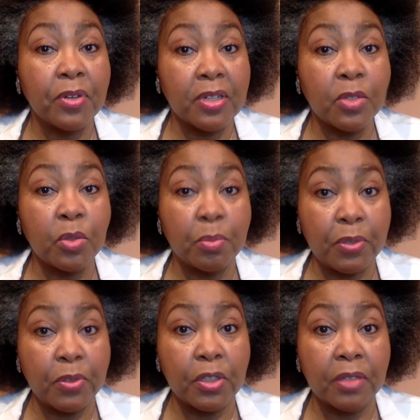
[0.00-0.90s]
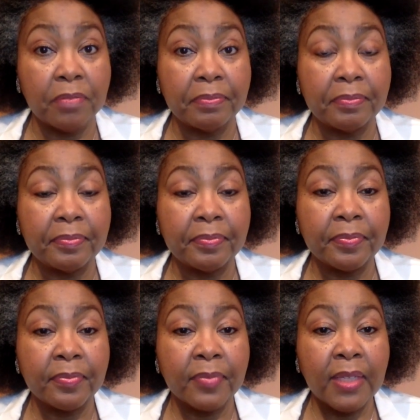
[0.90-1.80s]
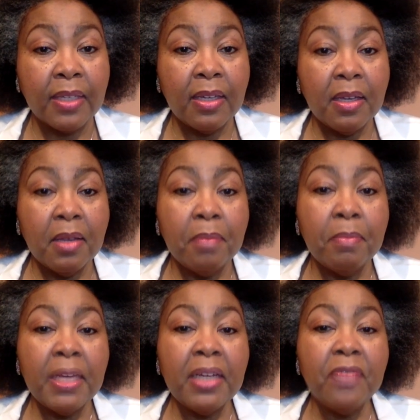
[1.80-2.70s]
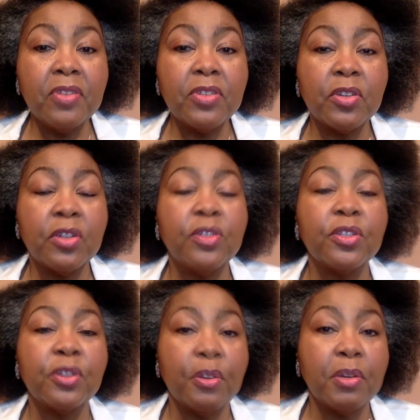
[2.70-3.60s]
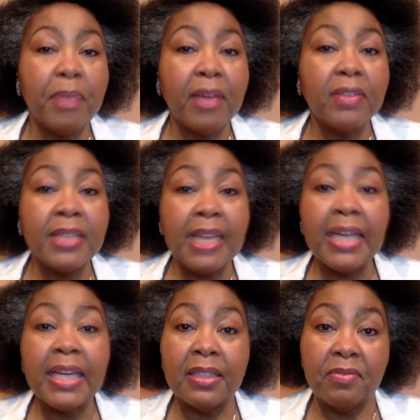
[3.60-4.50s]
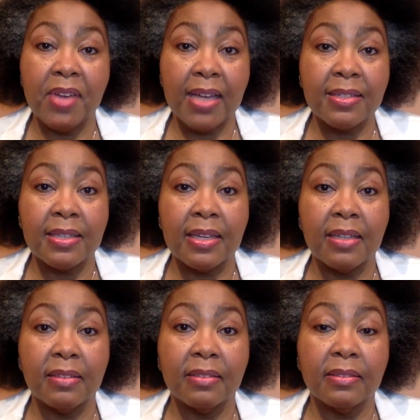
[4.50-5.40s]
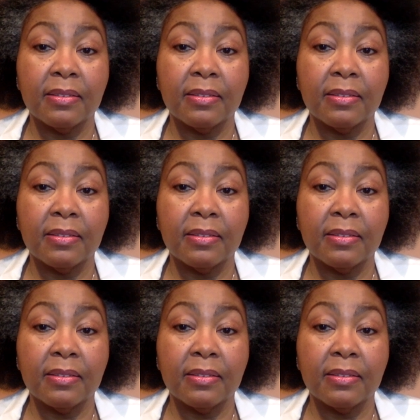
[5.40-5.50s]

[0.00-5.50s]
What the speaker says: for distribution. Many of us are concerned about taking the vaccine.